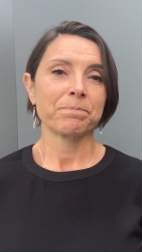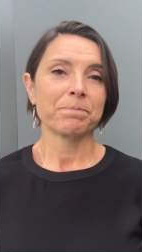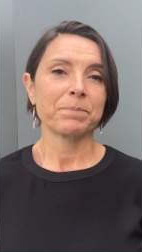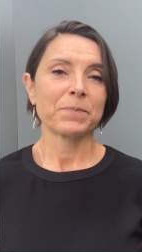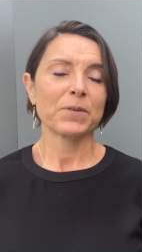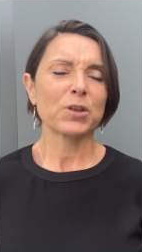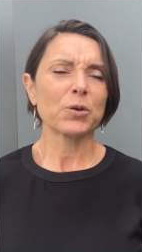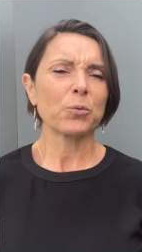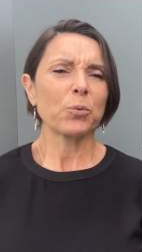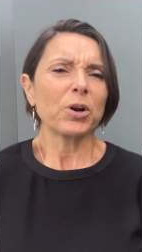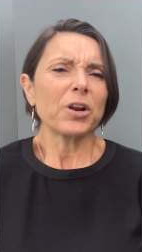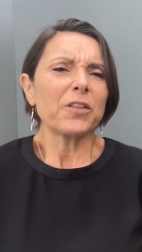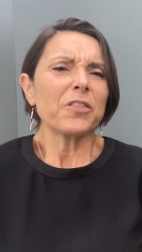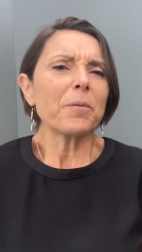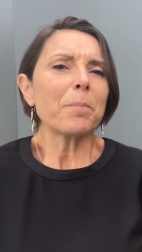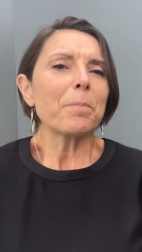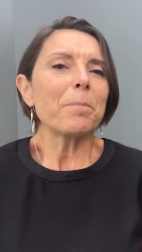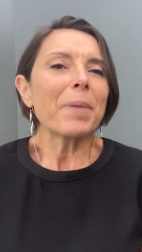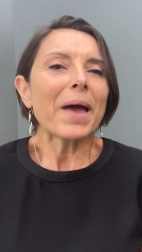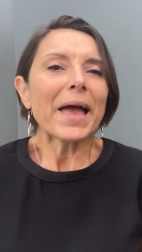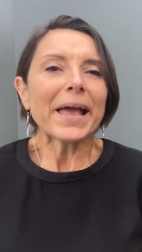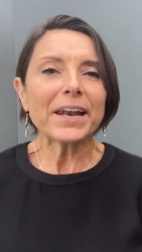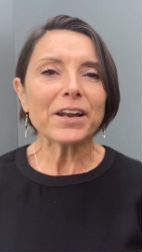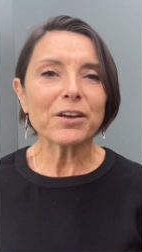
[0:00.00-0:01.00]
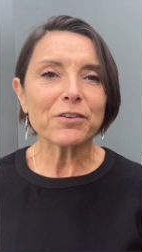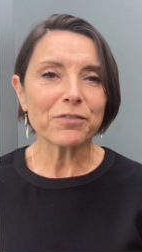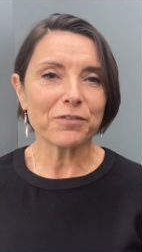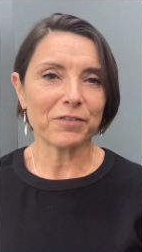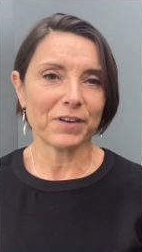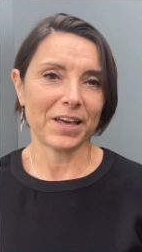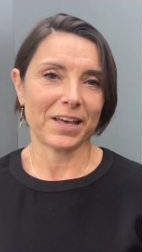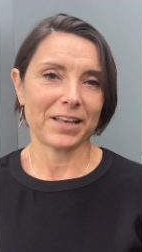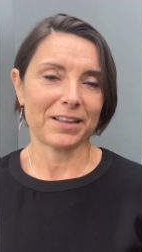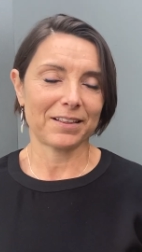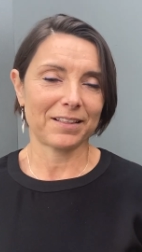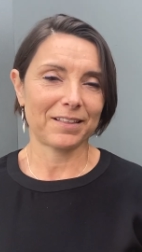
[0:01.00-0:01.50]
So what are the
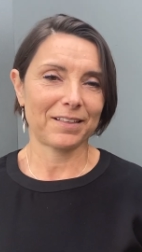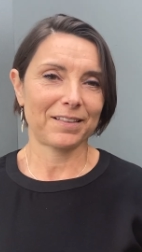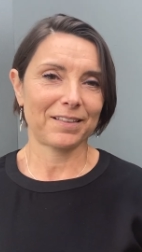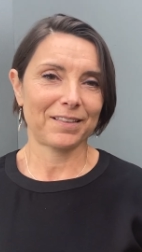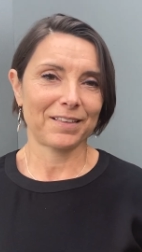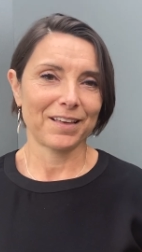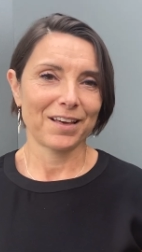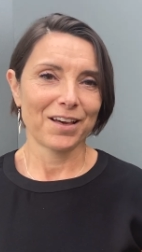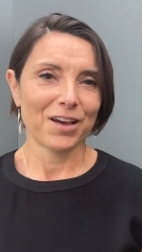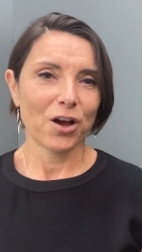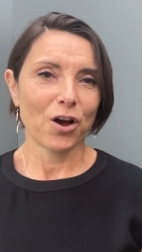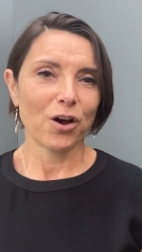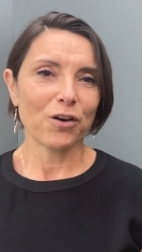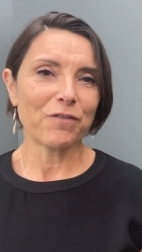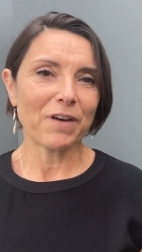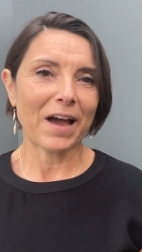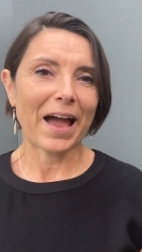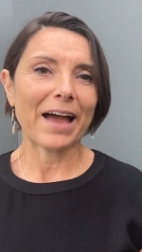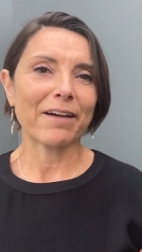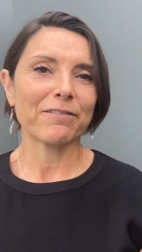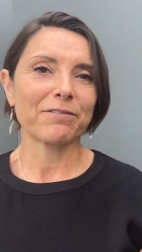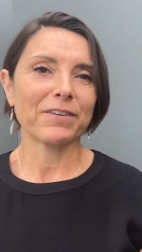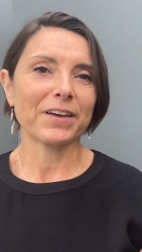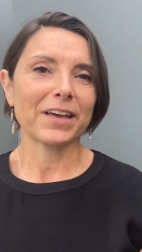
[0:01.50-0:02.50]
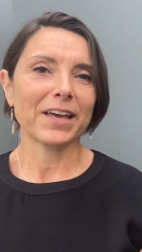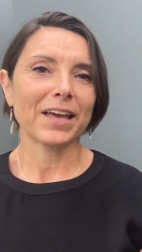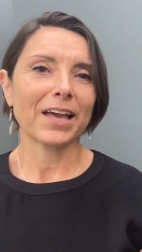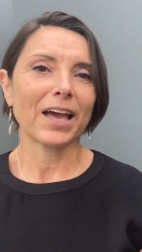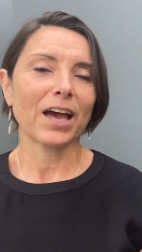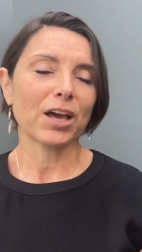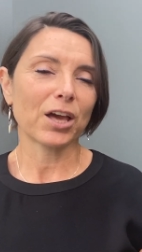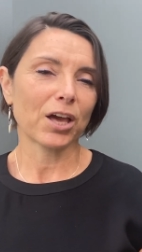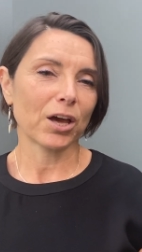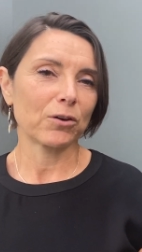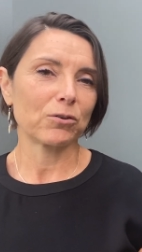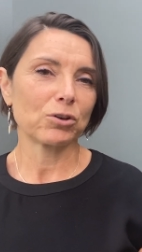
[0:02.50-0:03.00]
benefits of having a
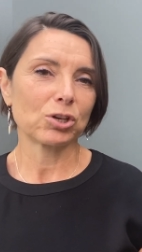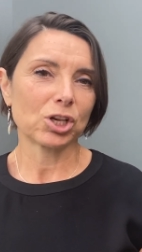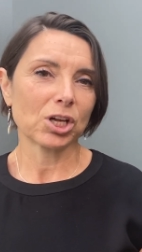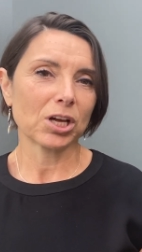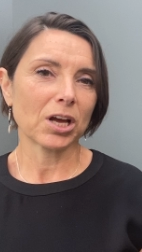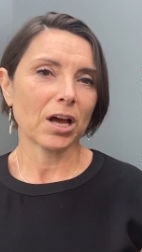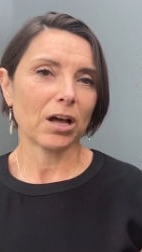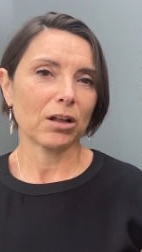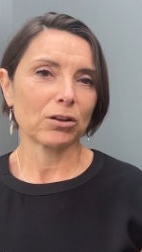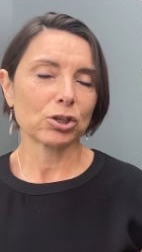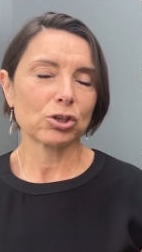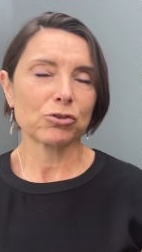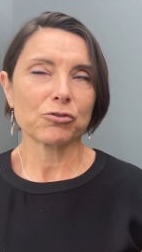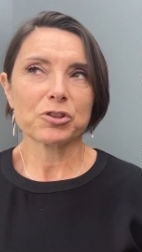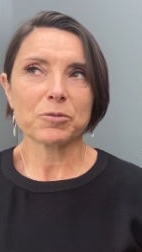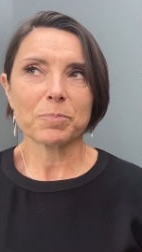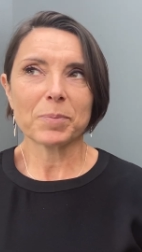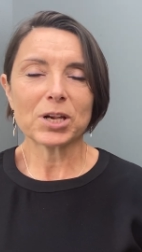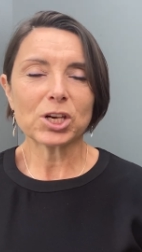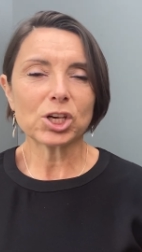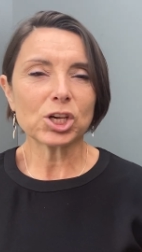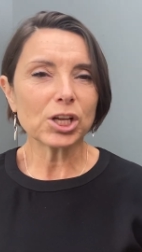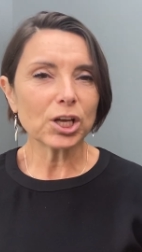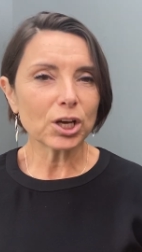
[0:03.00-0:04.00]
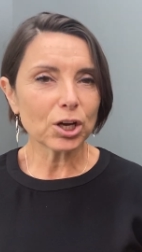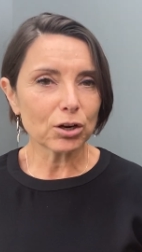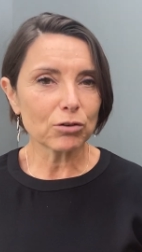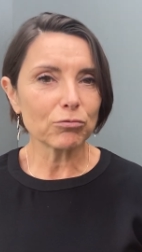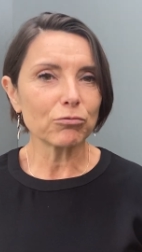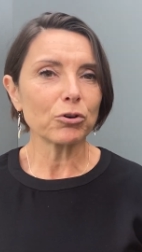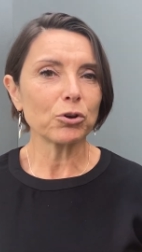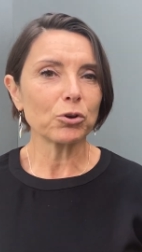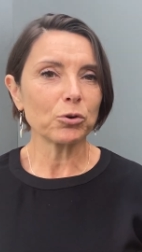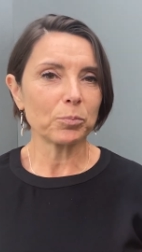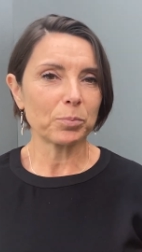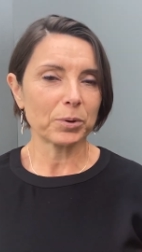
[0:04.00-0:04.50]
coaching culture, especially a
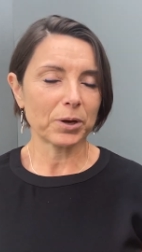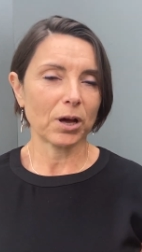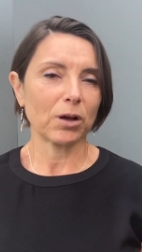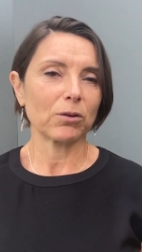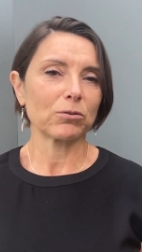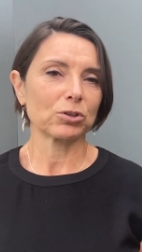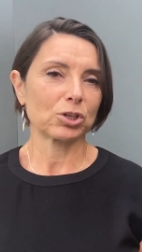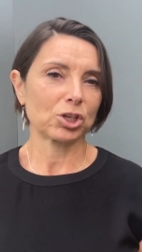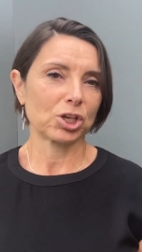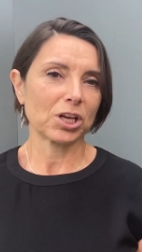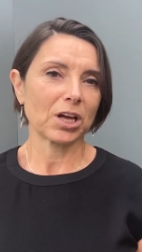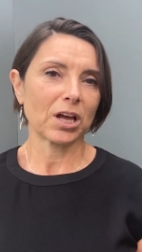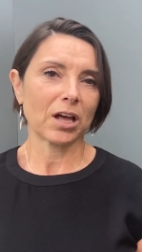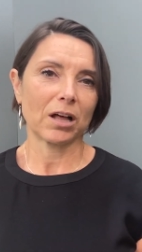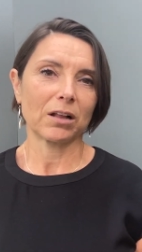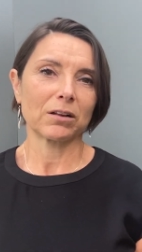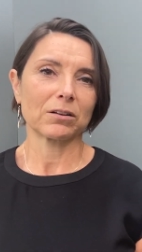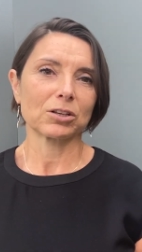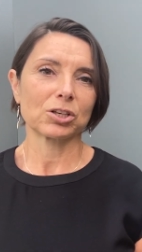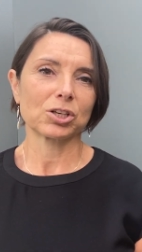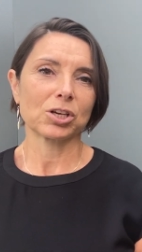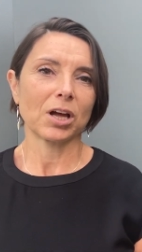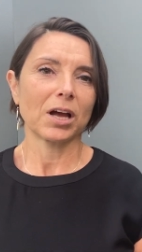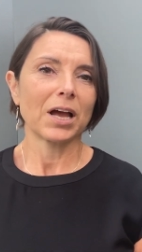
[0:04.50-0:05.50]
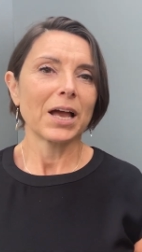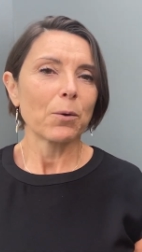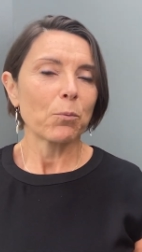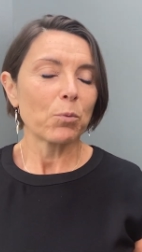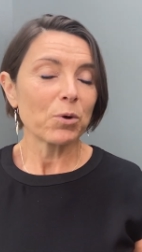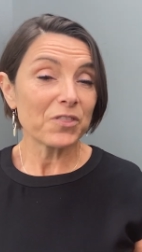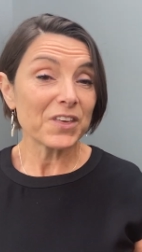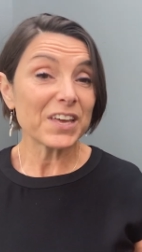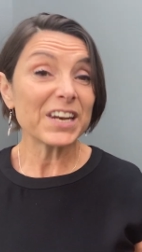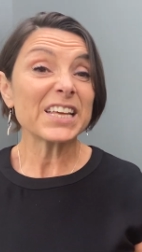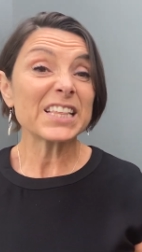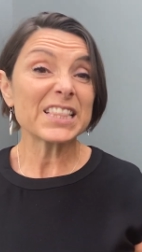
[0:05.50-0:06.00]
group coaching culture
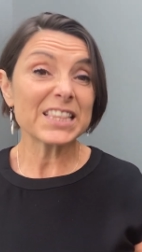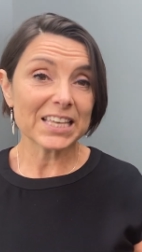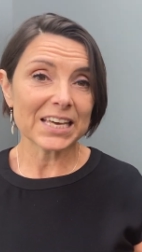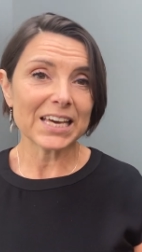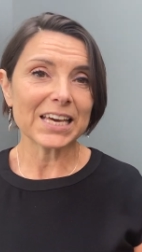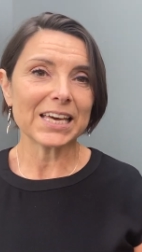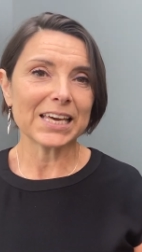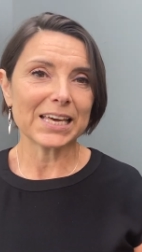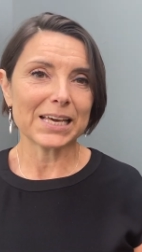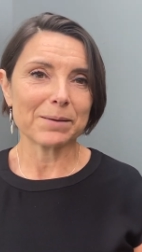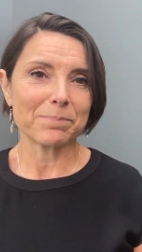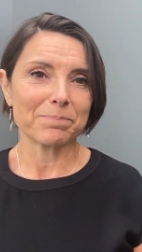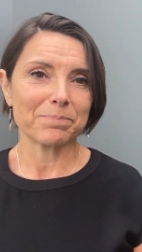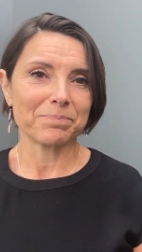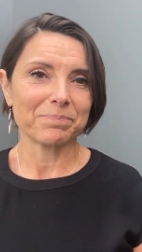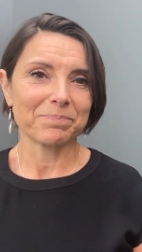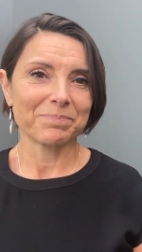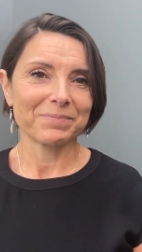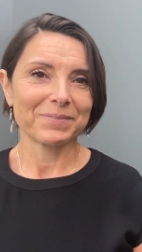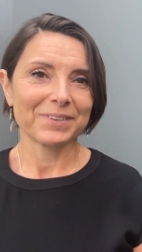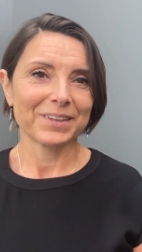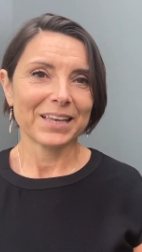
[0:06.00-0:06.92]
within a team?